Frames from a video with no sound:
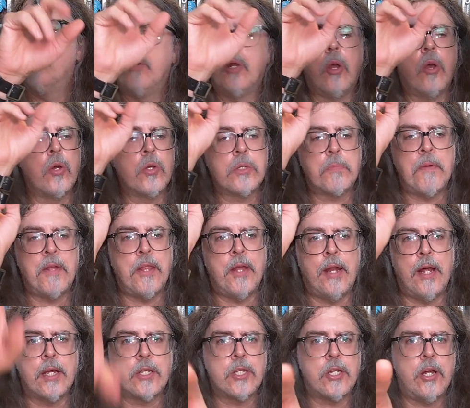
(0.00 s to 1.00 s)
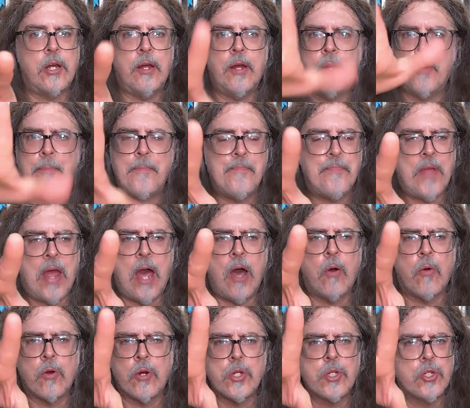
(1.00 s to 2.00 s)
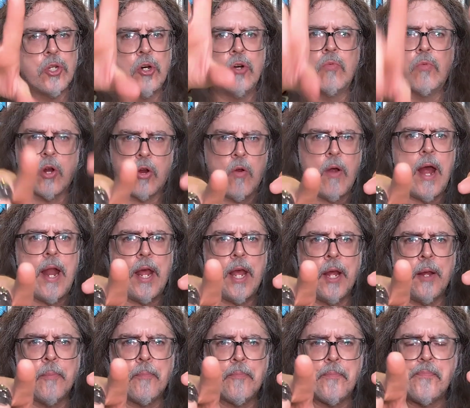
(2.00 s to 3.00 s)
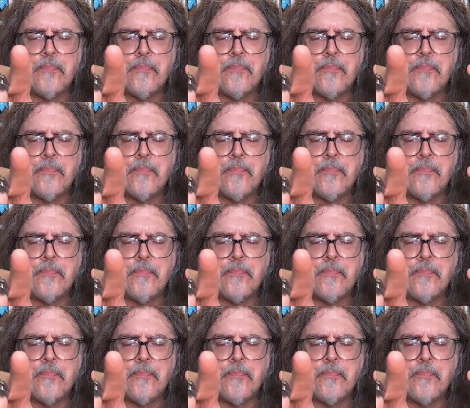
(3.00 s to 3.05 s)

go spend the next hour or so regretting